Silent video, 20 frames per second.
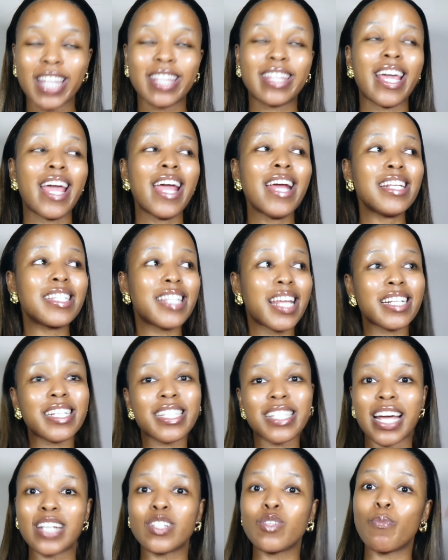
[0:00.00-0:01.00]
They then
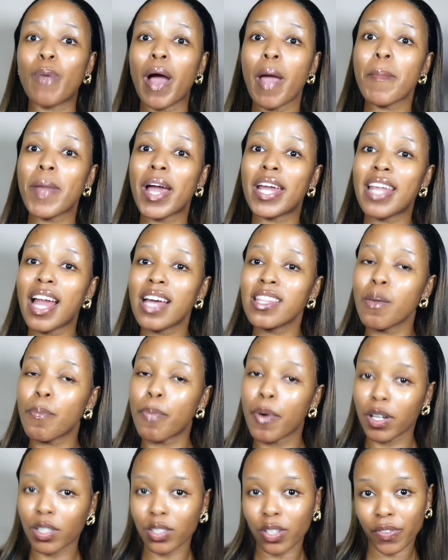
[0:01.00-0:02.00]
decided to buy me another
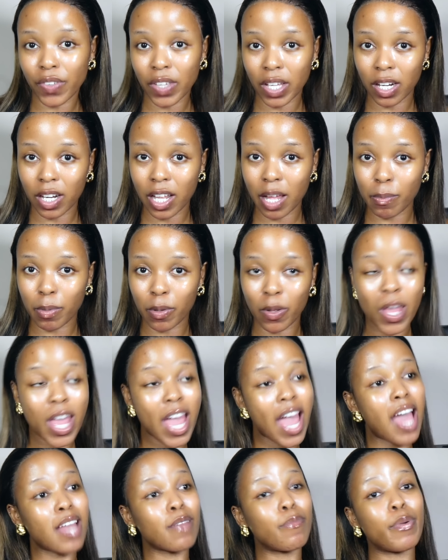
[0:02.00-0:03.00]
bottle of Yellow
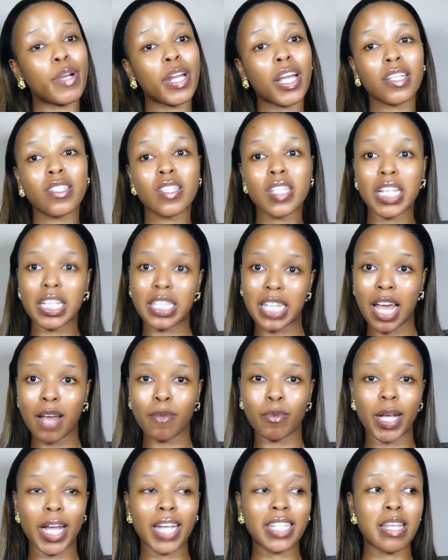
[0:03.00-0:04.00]
Label and bring it to the
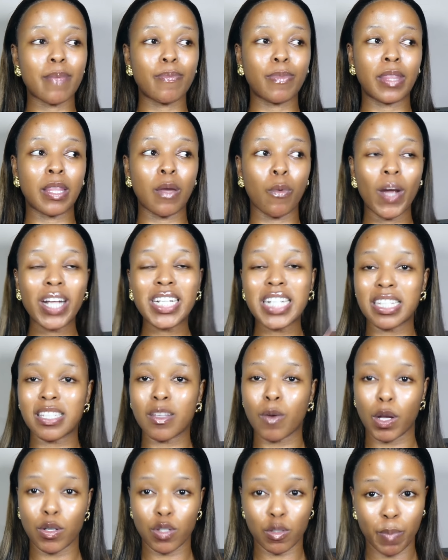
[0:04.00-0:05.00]
table. Except the waiter is
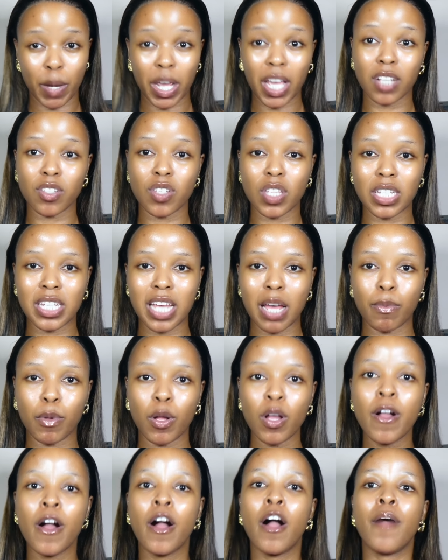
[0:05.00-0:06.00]
the one who's bringing it to the
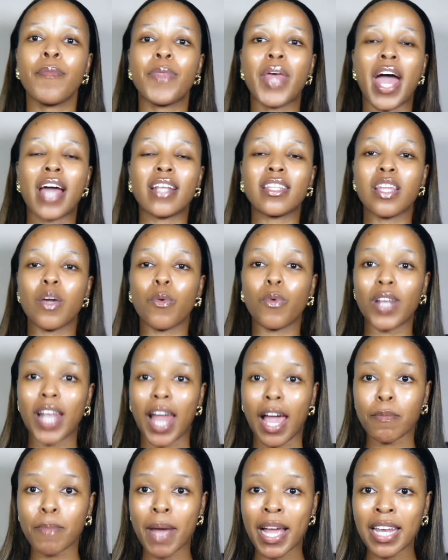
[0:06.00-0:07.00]
table, and they would
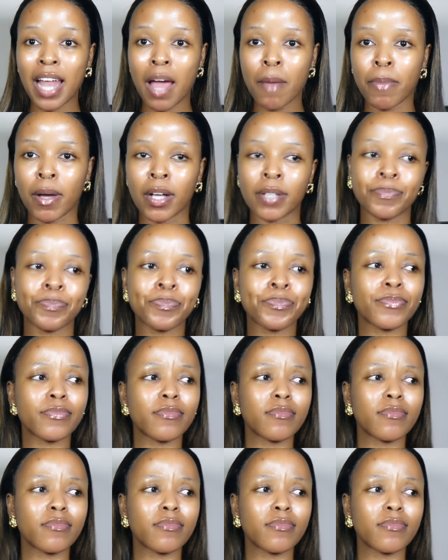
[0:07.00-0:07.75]
like my number.